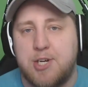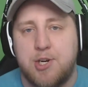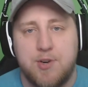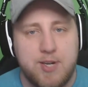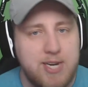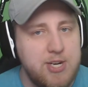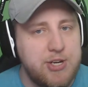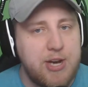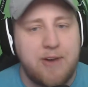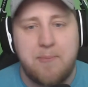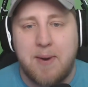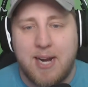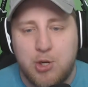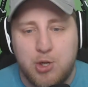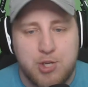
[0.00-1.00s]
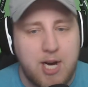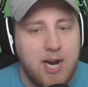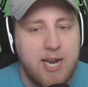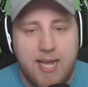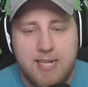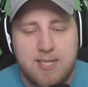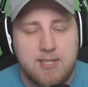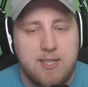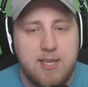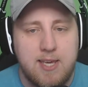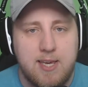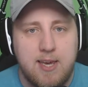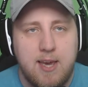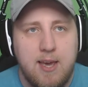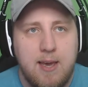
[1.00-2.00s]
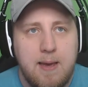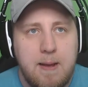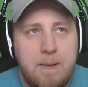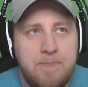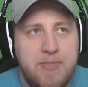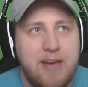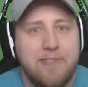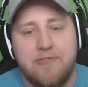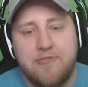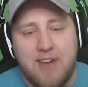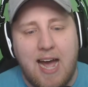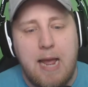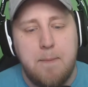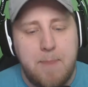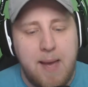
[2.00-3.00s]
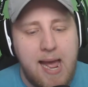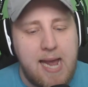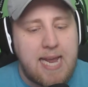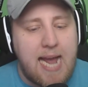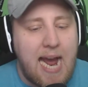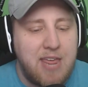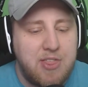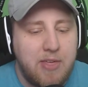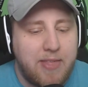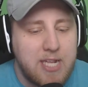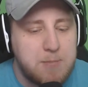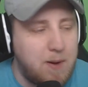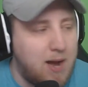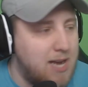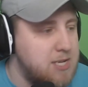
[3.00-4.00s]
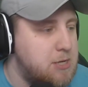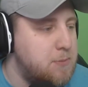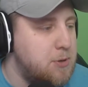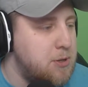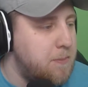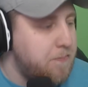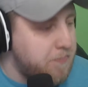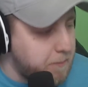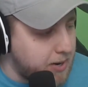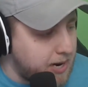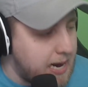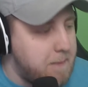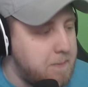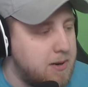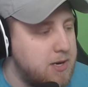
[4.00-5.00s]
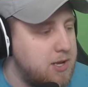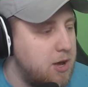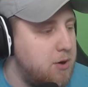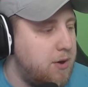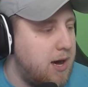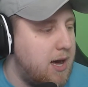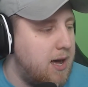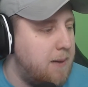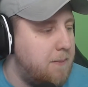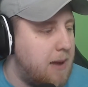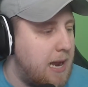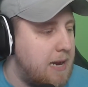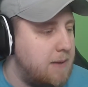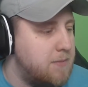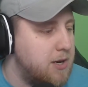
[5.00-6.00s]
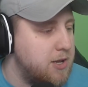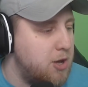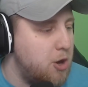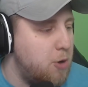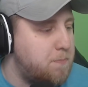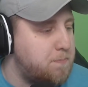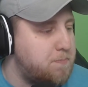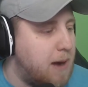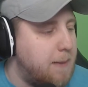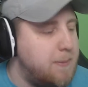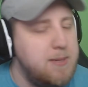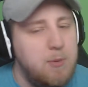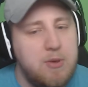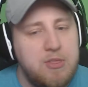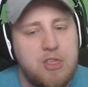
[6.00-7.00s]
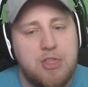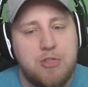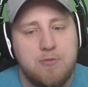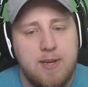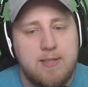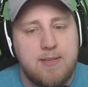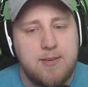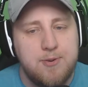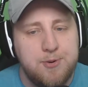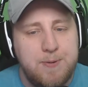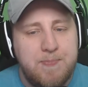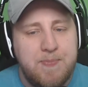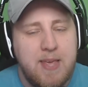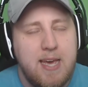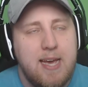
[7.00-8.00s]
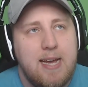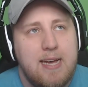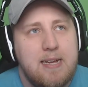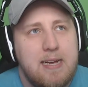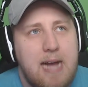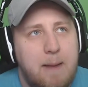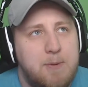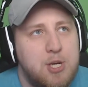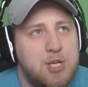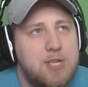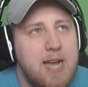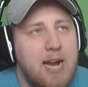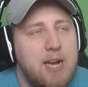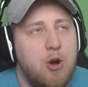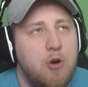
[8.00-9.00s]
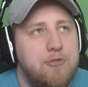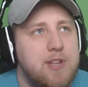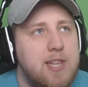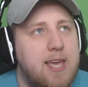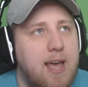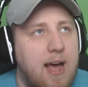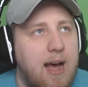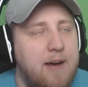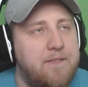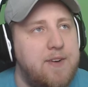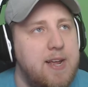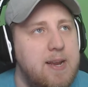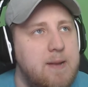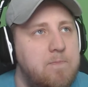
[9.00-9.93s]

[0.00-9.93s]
and TJ, everybody just kind of gets that vibe back. I think it's possible, but I am going to go probably with the 3-2. I'm just not overly confident